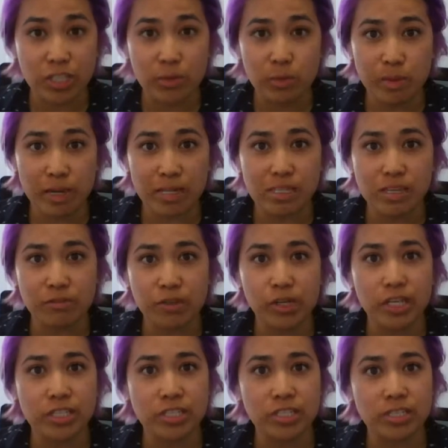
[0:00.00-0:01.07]
with past life
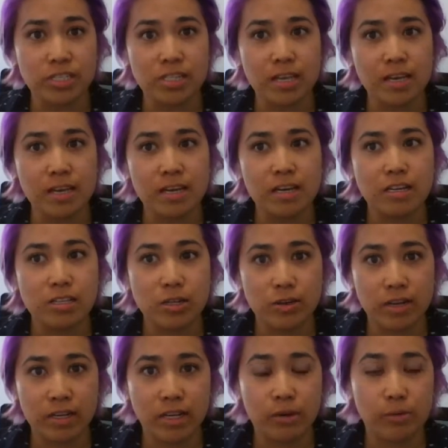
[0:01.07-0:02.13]
regressions. So
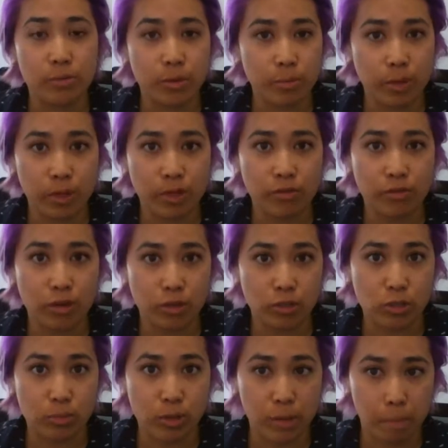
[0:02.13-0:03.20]
right now we're booking for
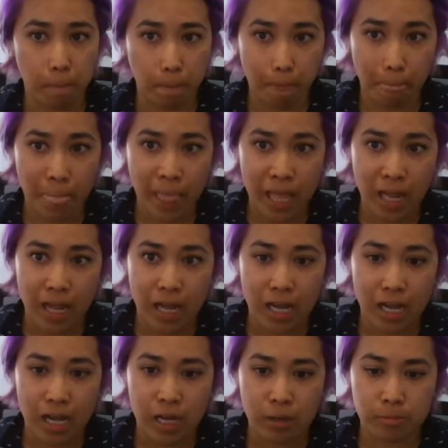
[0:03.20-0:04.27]
October.
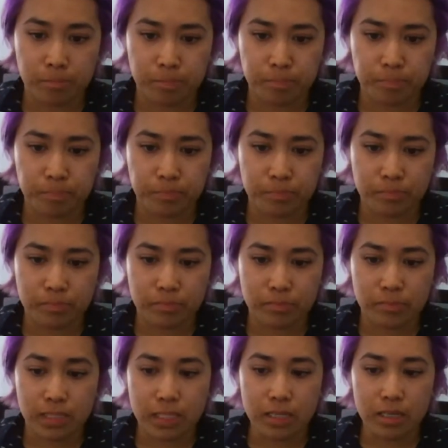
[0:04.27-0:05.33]

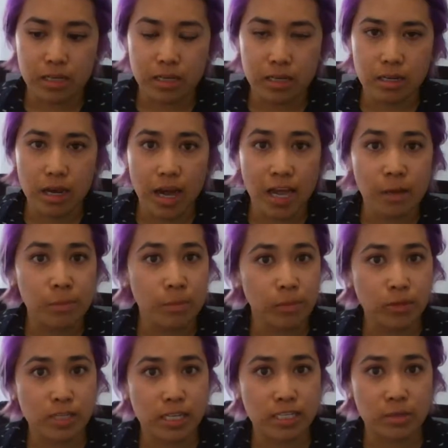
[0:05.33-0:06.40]
I am a
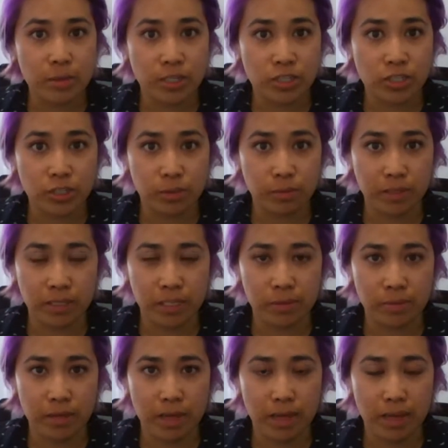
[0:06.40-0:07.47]
multi-dimensional
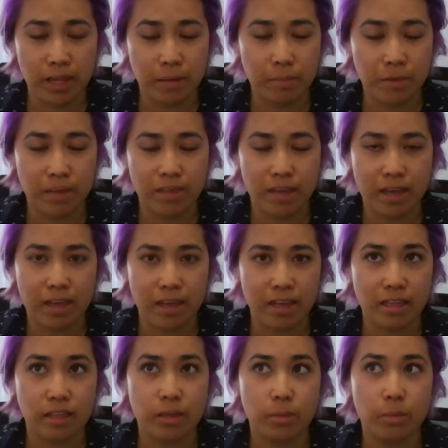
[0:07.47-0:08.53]
medium, and I mean that
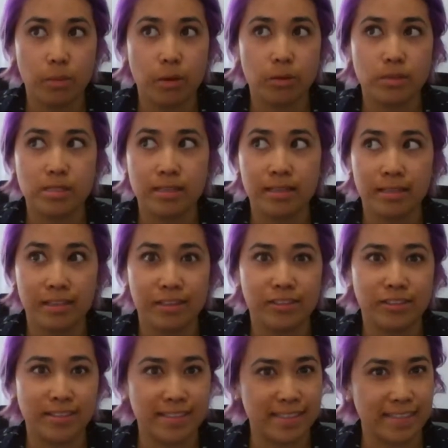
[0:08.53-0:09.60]
in the most
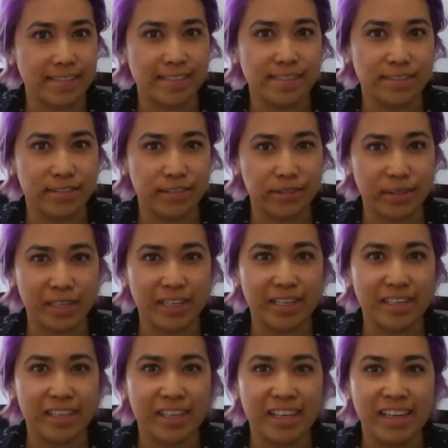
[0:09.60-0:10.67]
literal sense of the word,